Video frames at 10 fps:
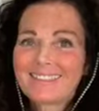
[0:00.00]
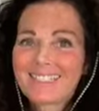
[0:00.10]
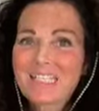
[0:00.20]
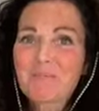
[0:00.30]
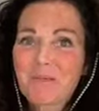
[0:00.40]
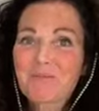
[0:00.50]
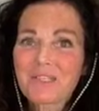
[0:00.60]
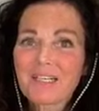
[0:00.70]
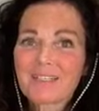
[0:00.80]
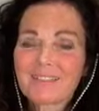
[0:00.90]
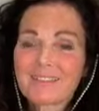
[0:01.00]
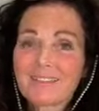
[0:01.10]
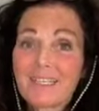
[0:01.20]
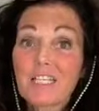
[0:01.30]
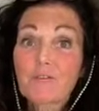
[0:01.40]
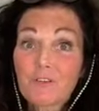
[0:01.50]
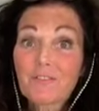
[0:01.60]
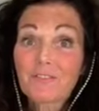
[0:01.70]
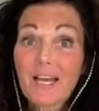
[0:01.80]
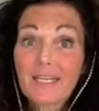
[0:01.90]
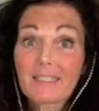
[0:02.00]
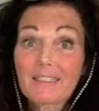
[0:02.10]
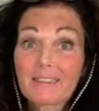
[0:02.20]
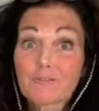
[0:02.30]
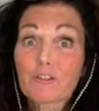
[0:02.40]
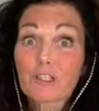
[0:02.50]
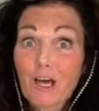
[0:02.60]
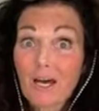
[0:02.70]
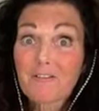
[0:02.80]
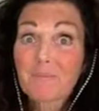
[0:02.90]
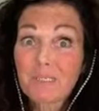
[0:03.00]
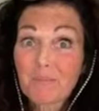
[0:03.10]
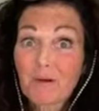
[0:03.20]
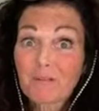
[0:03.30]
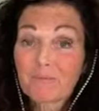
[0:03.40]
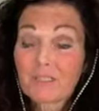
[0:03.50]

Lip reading: let's be real, it's a rough ride for a lot of people.